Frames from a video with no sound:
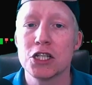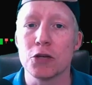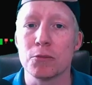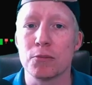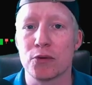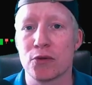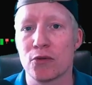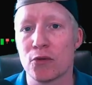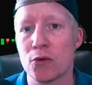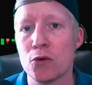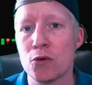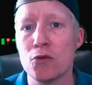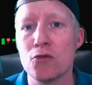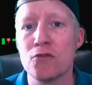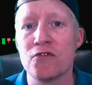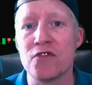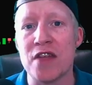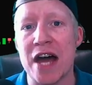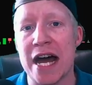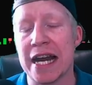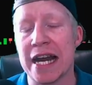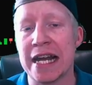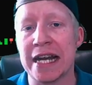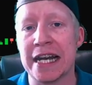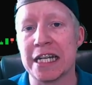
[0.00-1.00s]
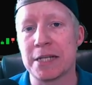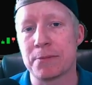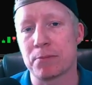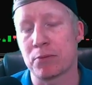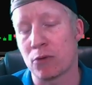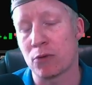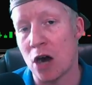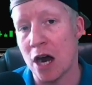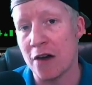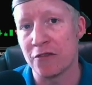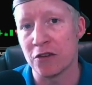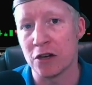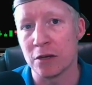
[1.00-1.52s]
to prove that it is
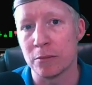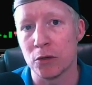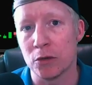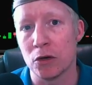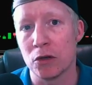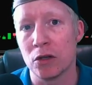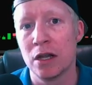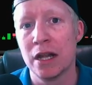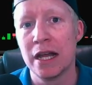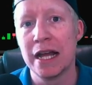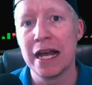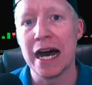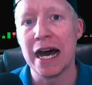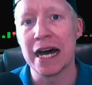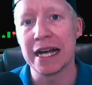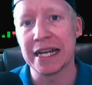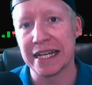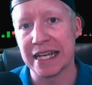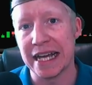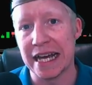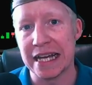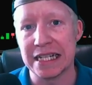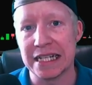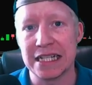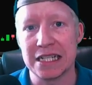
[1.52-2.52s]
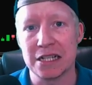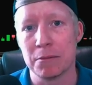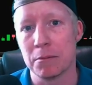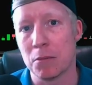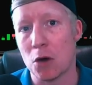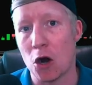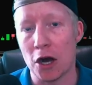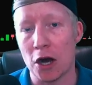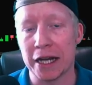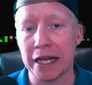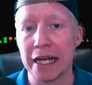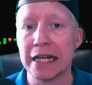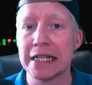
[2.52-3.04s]
profitable against the
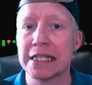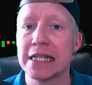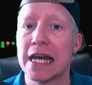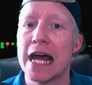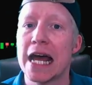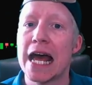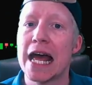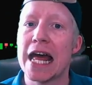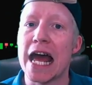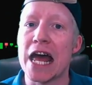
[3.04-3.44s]
market.